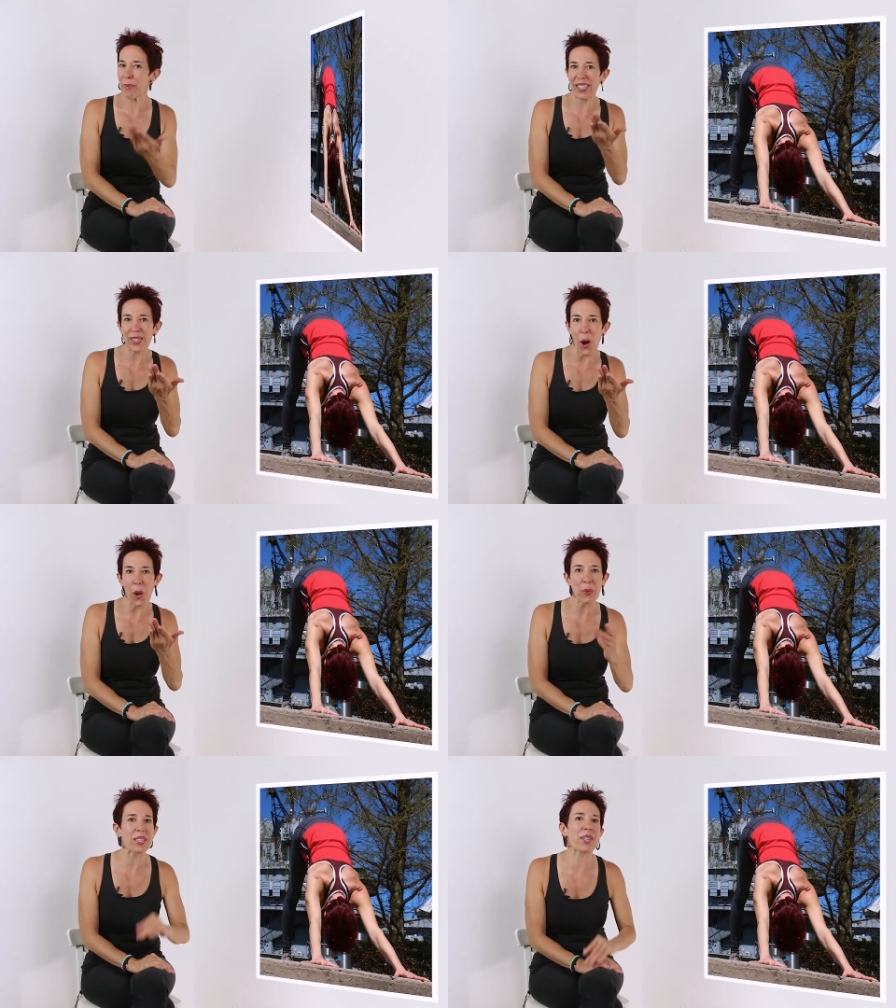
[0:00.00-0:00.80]
but it's
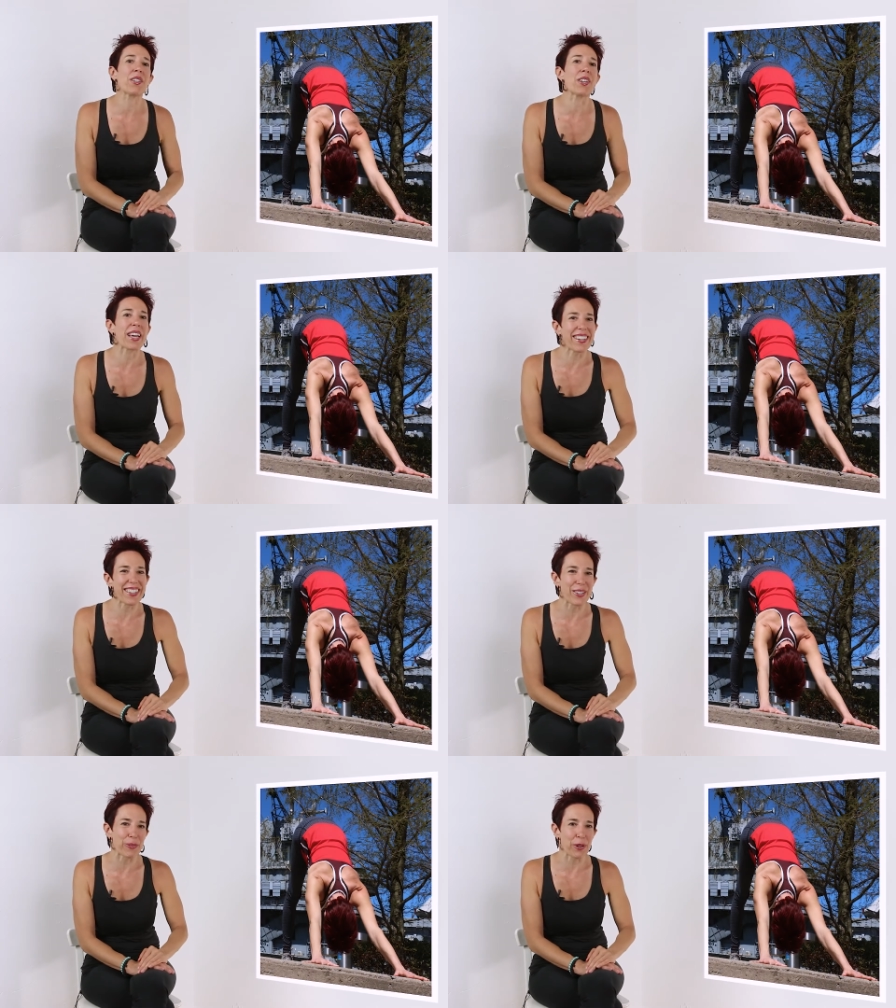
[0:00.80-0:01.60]
always good to get a
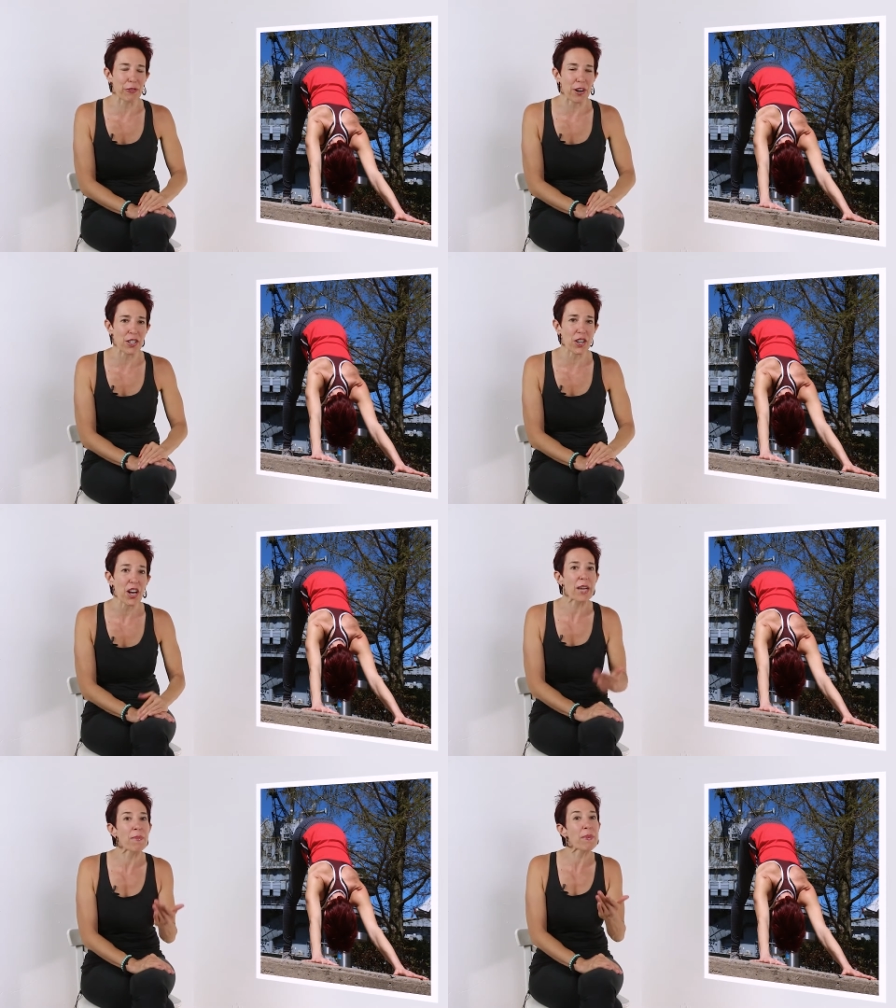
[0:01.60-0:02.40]
little refresher
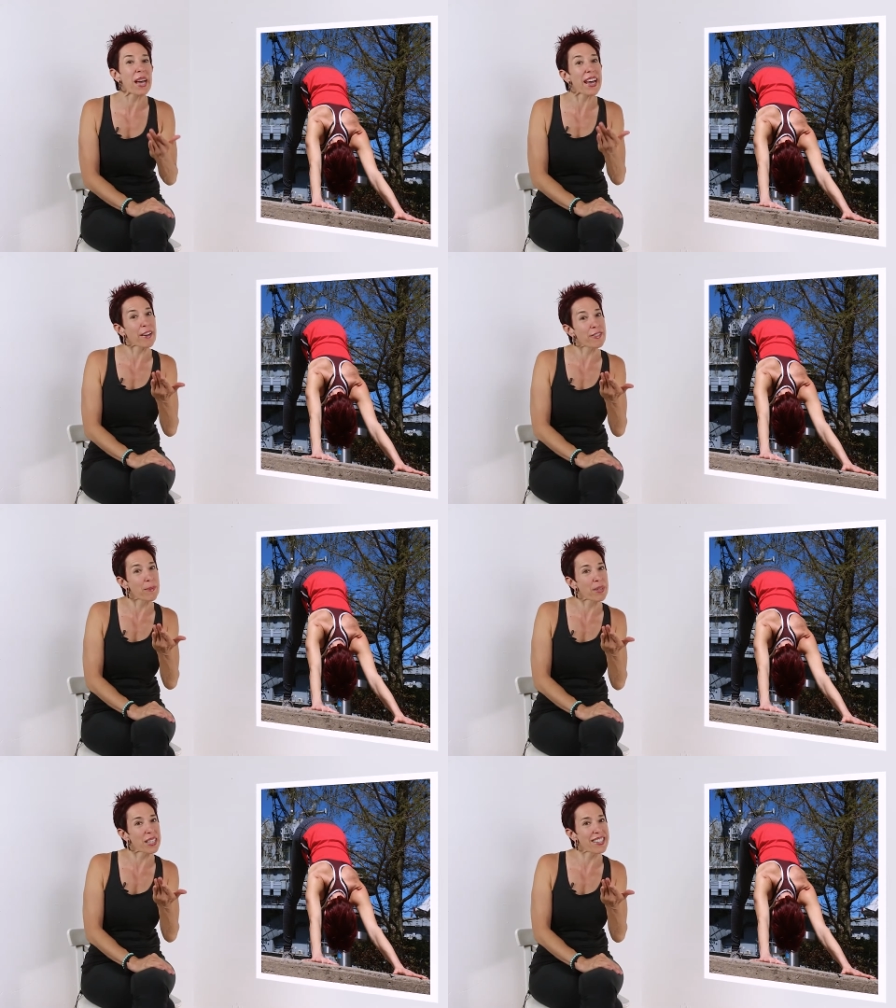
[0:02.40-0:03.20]
and maybe I have
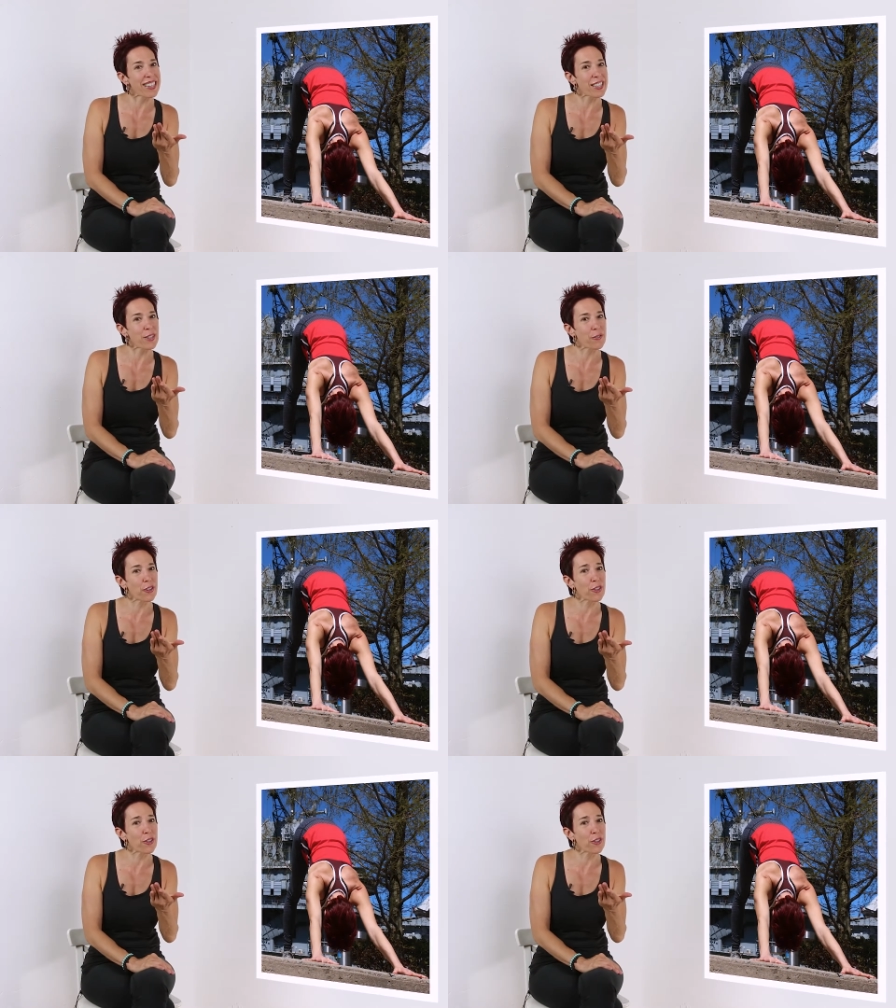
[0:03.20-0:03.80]
some insights for